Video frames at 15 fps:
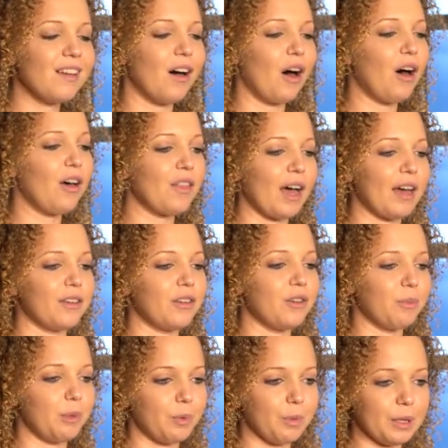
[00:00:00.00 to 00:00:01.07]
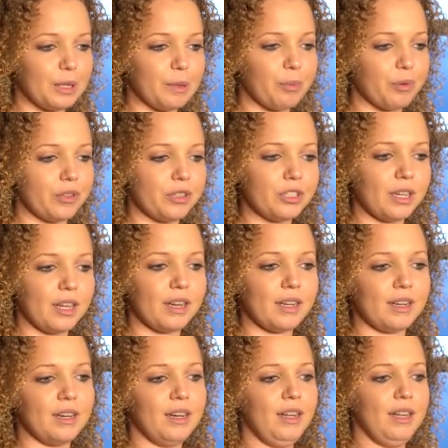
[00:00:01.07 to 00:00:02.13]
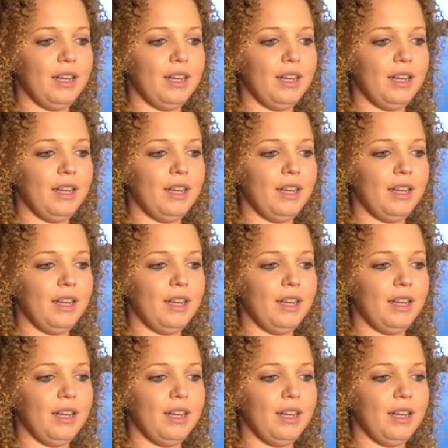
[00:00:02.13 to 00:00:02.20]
all that. We really appreciate it.